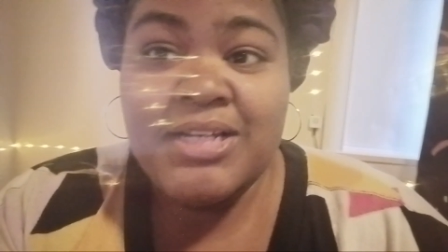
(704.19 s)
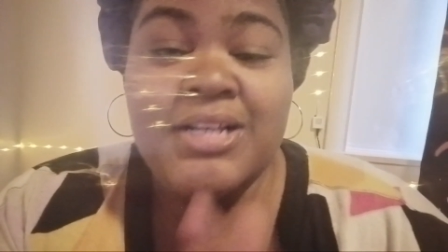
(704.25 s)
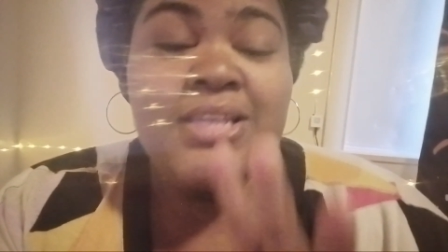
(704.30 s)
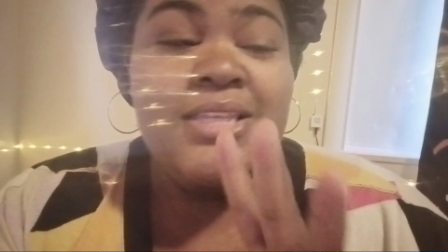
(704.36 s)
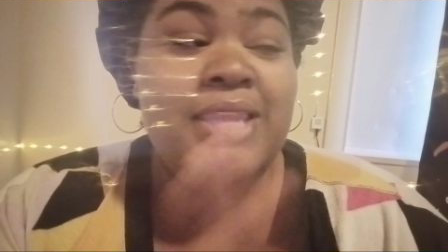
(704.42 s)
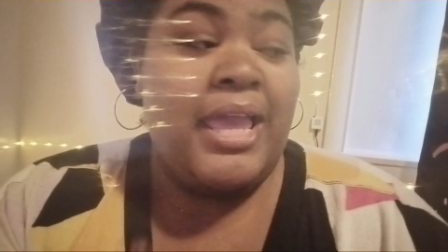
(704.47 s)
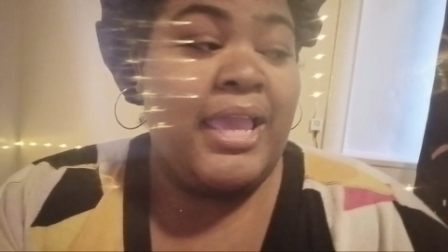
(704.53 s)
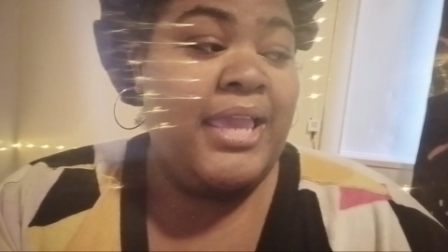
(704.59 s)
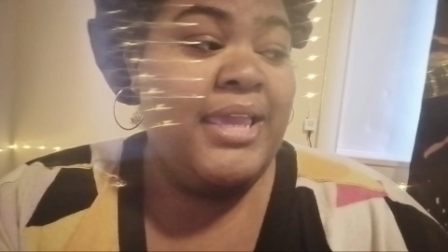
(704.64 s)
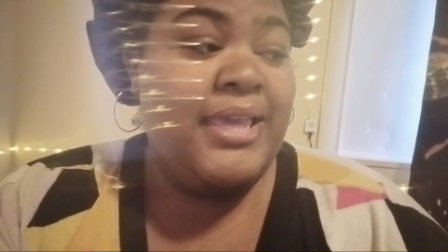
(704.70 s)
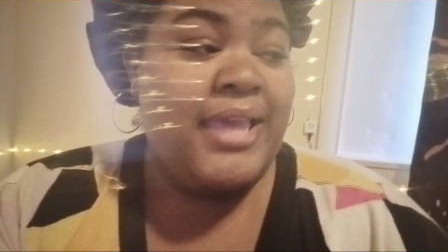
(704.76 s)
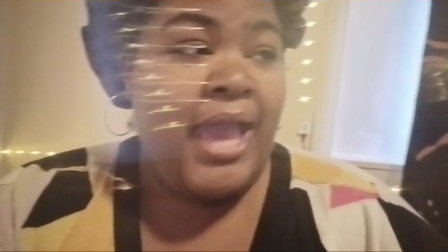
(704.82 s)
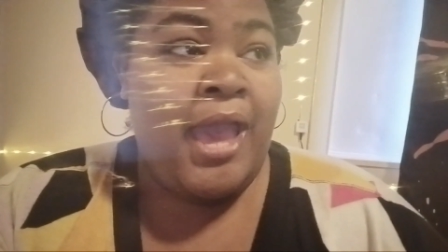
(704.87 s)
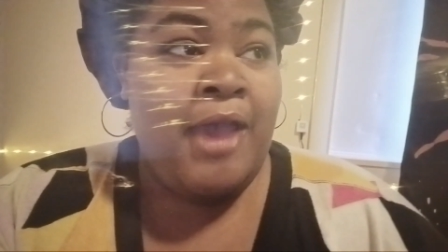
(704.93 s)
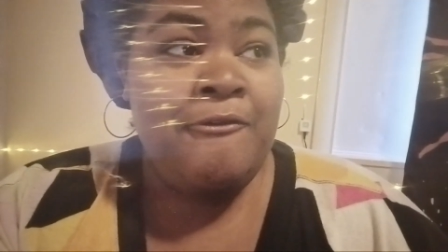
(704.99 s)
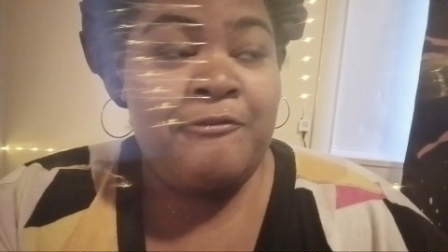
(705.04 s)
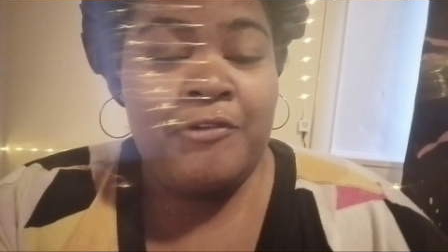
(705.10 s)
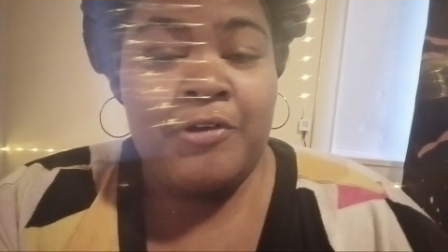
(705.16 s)
that he
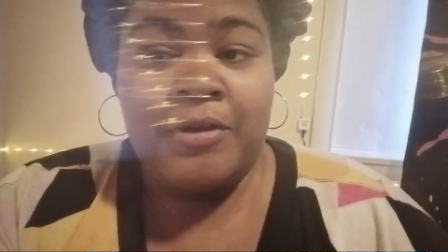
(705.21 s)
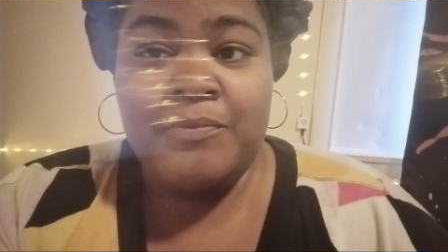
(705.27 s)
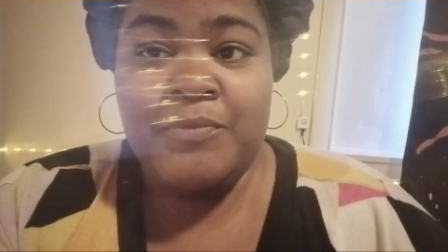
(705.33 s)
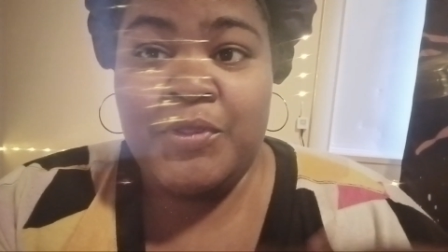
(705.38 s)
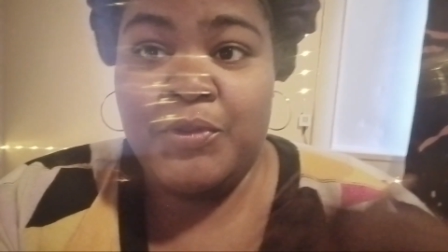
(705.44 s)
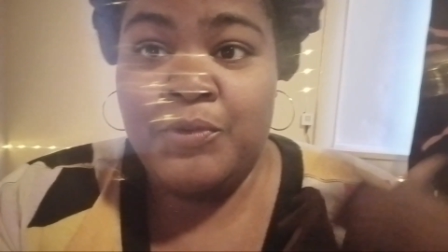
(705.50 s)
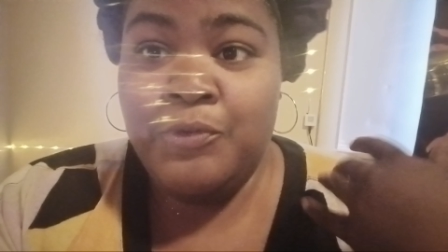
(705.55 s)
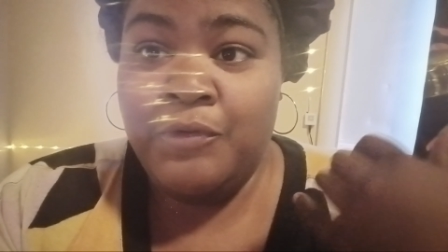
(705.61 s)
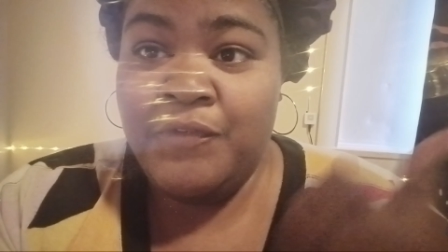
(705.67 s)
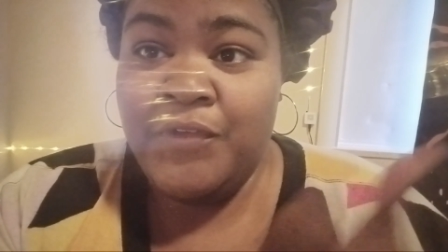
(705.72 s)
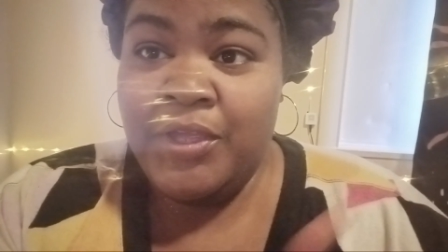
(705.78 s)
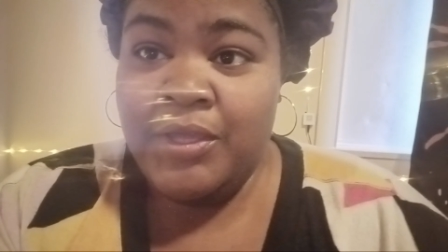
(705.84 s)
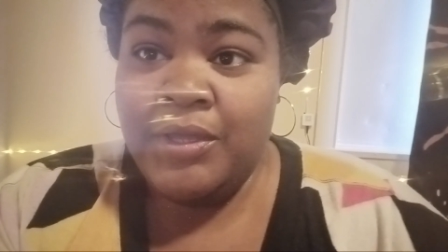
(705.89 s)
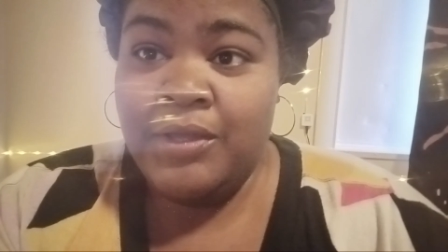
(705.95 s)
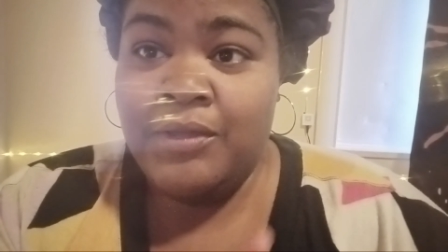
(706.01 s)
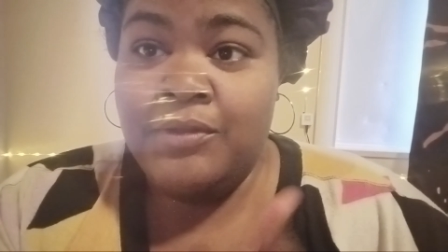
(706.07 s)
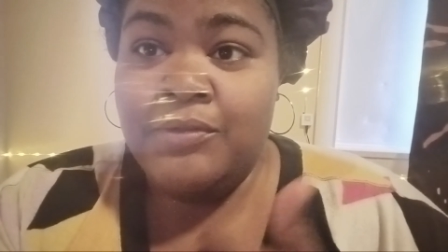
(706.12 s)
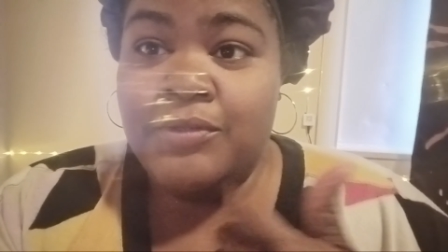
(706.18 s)
got from the U of
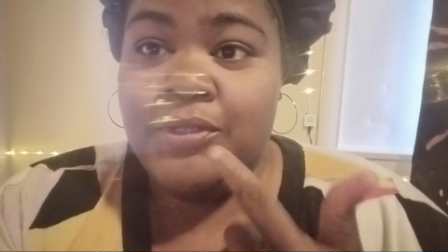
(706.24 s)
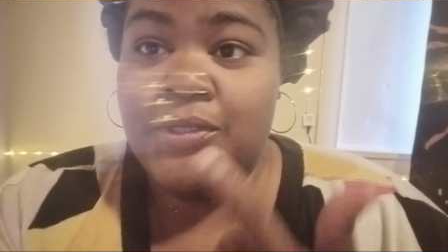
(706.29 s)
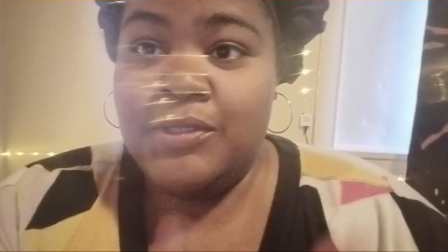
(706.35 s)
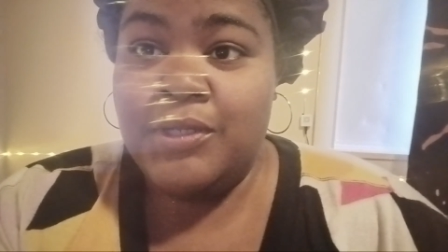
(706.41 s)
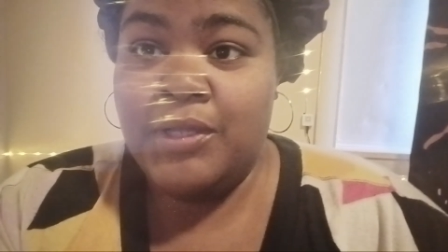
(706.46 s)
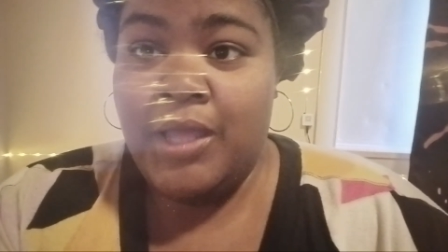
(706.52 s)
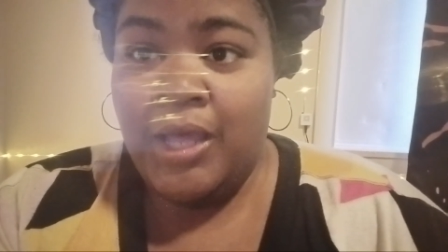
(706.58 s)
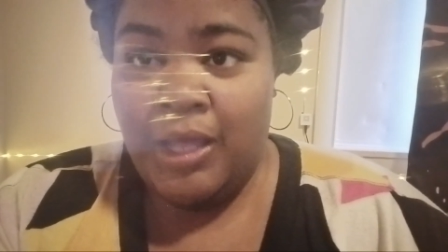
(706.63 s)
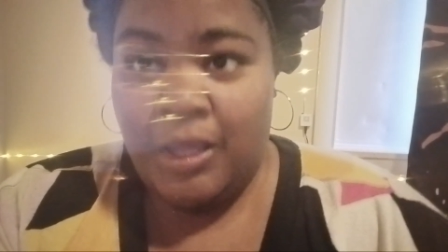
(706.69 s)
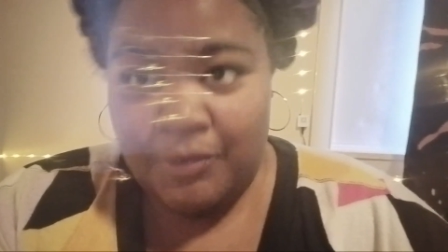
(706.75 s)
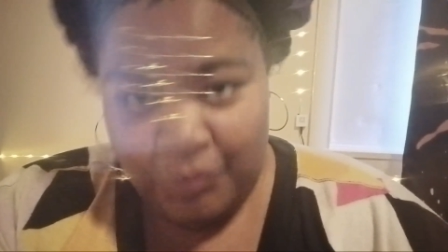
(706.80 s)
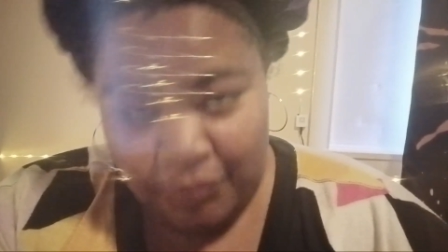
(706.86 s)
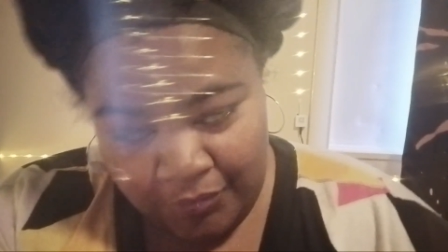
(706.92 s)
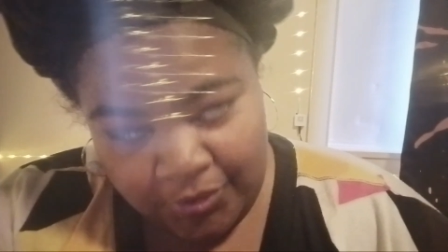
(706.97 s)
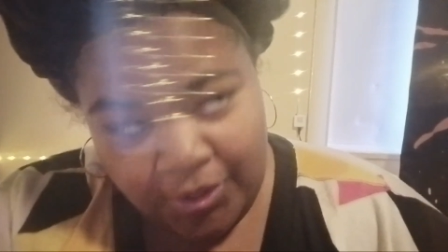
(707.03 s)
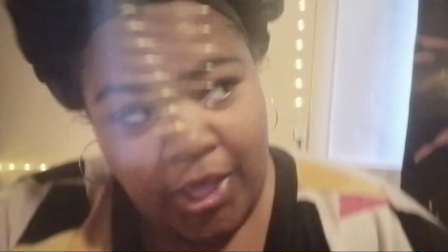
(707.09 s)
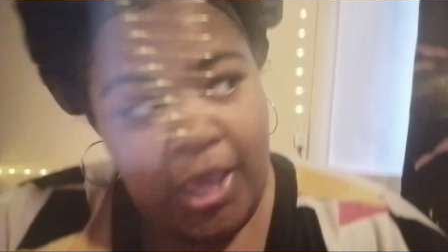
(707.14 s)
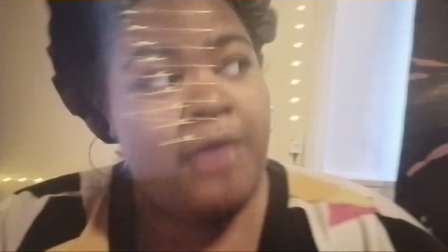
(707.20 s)
L, the uh, U of
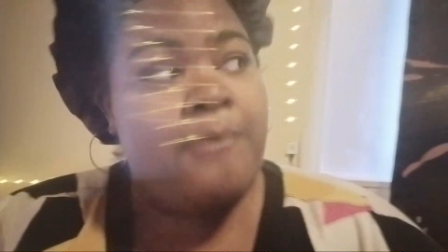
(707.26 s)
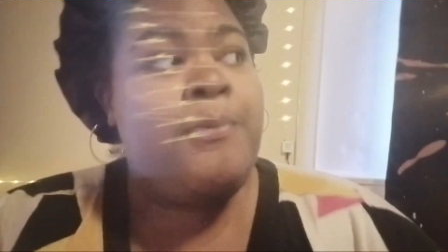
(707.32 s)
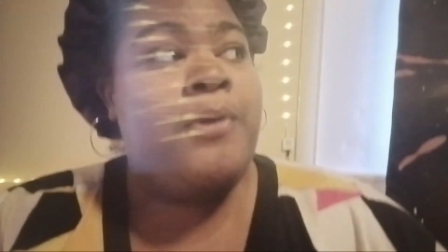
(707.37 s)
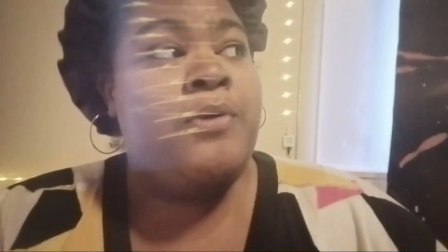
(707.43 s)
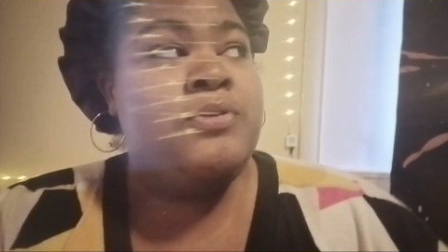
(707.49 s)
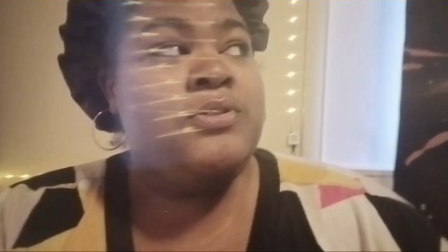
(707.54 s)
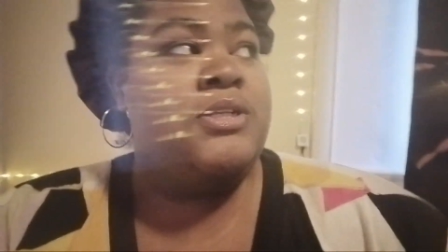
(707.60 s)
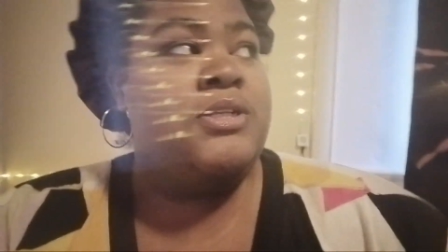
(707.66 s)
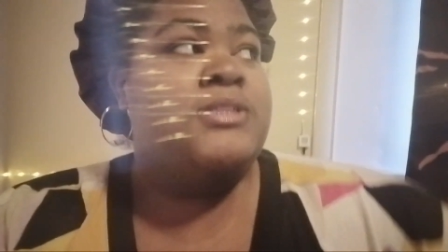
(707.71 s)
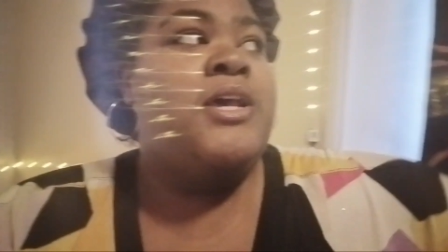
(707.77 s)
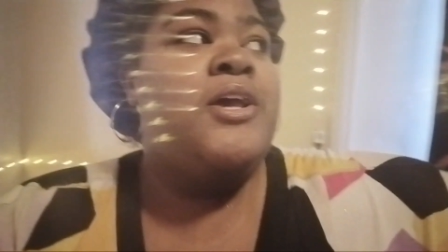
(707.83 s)
K posters,